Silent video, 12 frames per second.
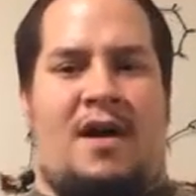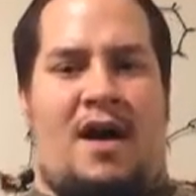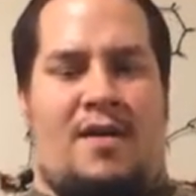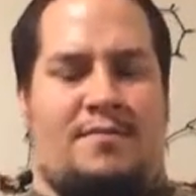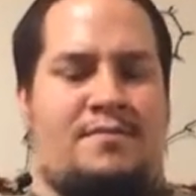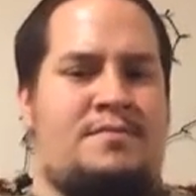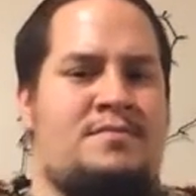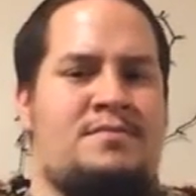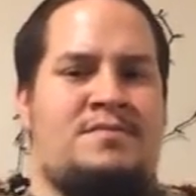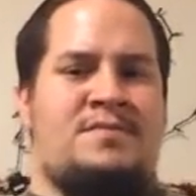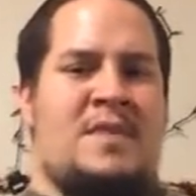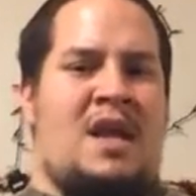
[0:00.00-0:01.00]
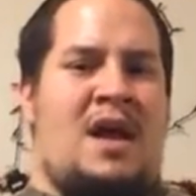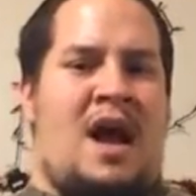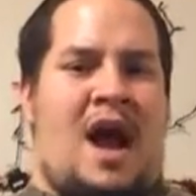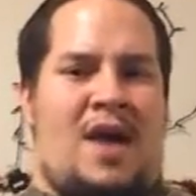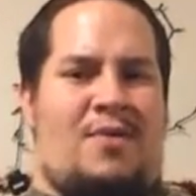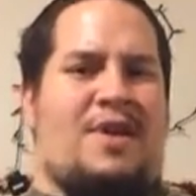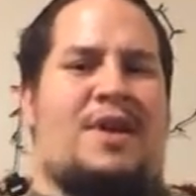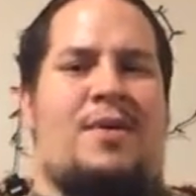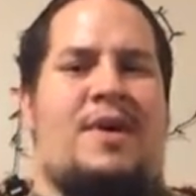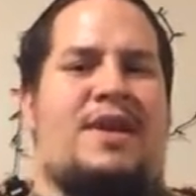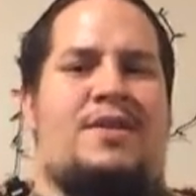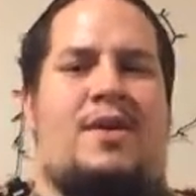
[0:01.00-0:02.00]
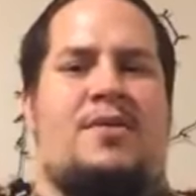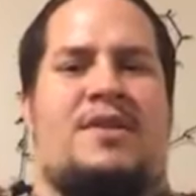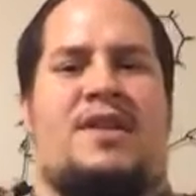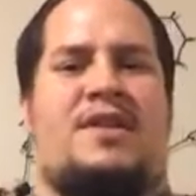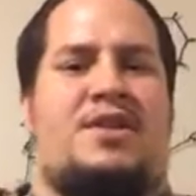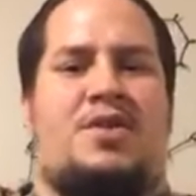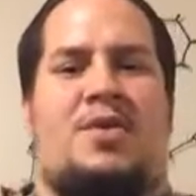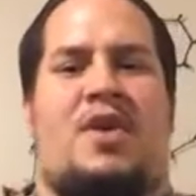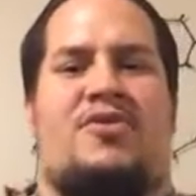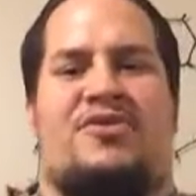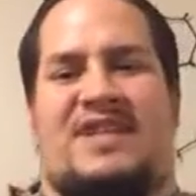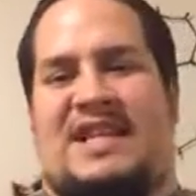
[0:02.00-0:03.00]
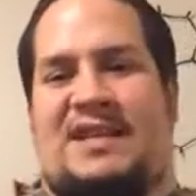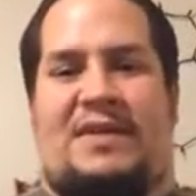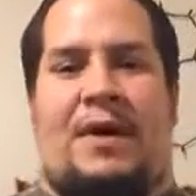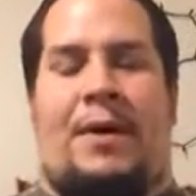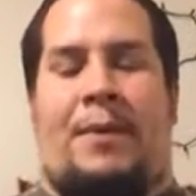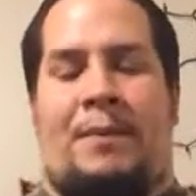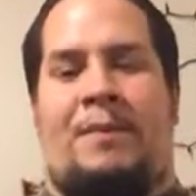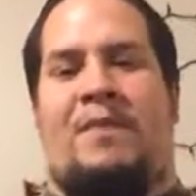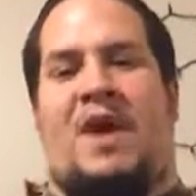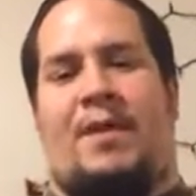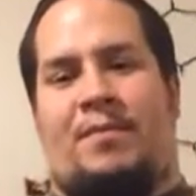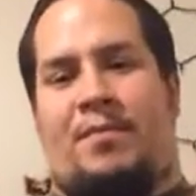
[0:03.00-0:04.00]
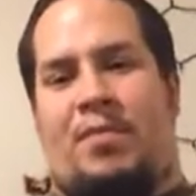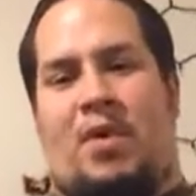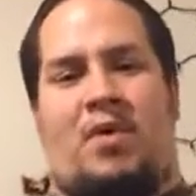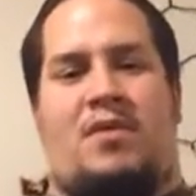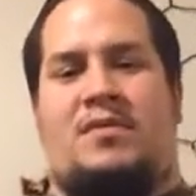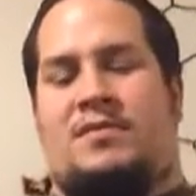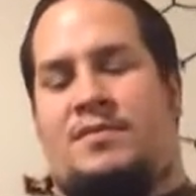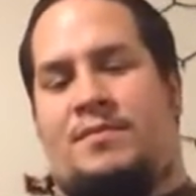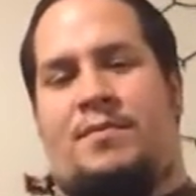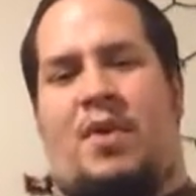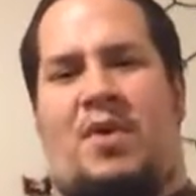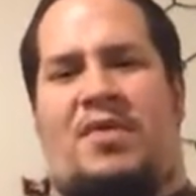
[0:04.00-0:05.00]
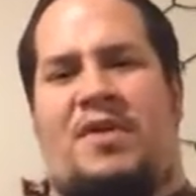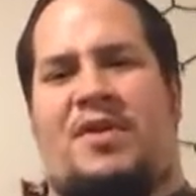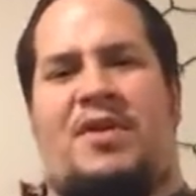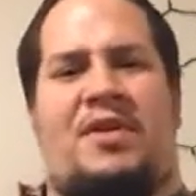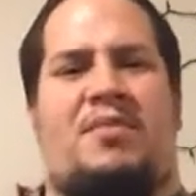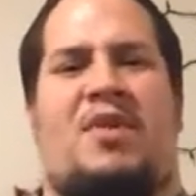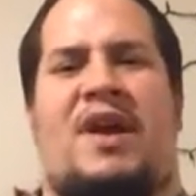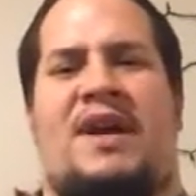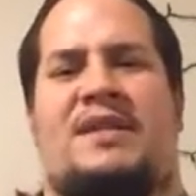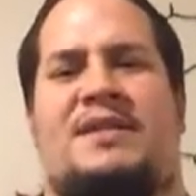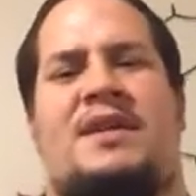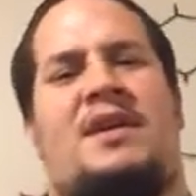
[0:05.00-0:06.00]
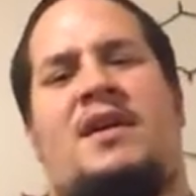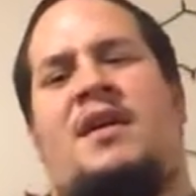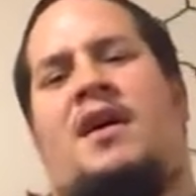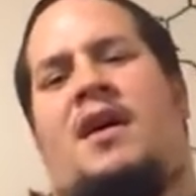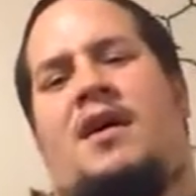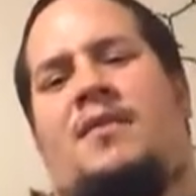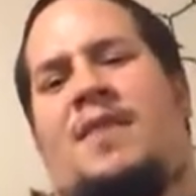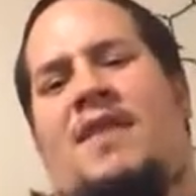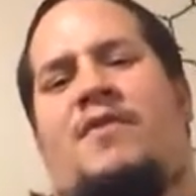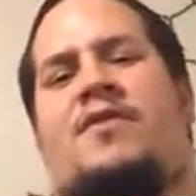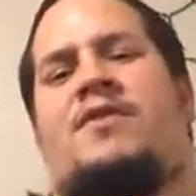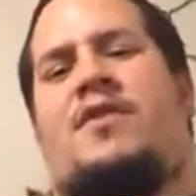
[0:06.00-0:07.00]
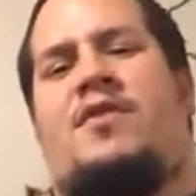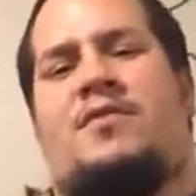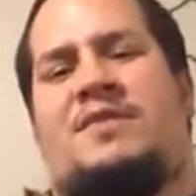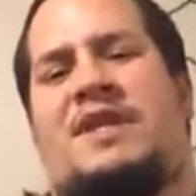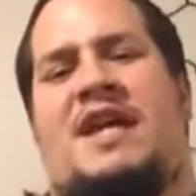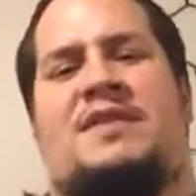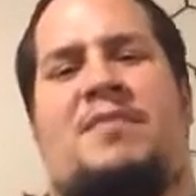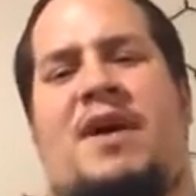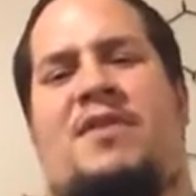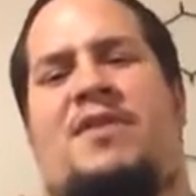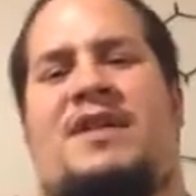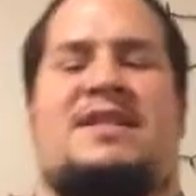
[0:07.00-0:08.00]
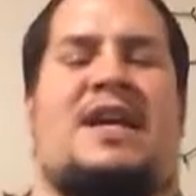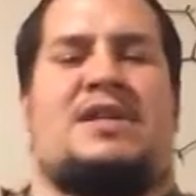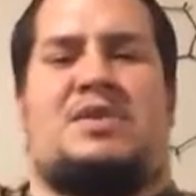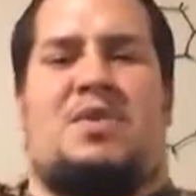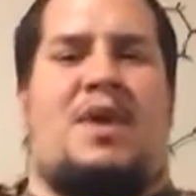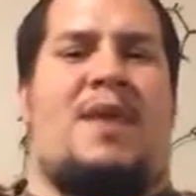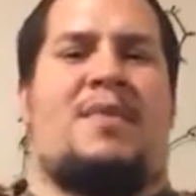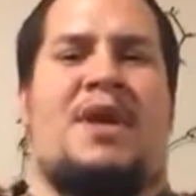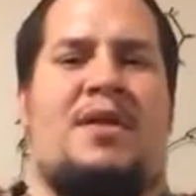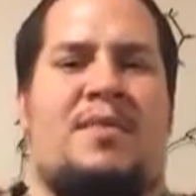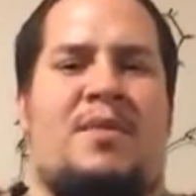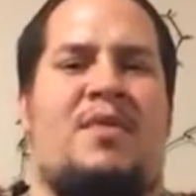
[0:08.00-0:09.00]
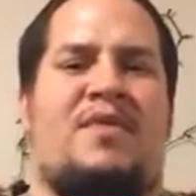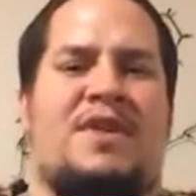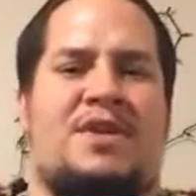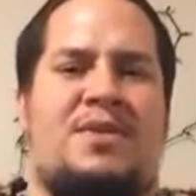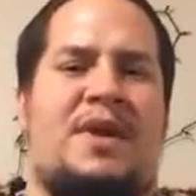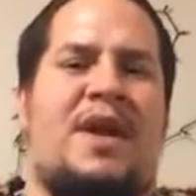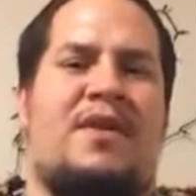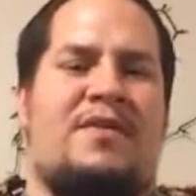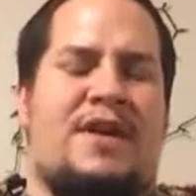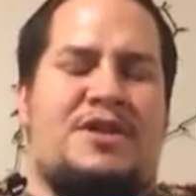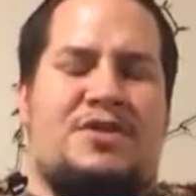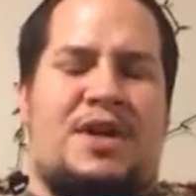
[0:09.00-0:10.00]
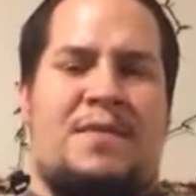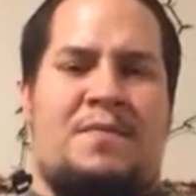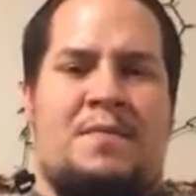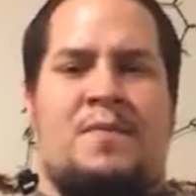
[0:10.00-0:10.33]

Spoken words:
I wouldn't go any lower than the 200D though. Both are good brands. I've heard the Herpstat's better. That's actually what I'm going to be moving to here eventually.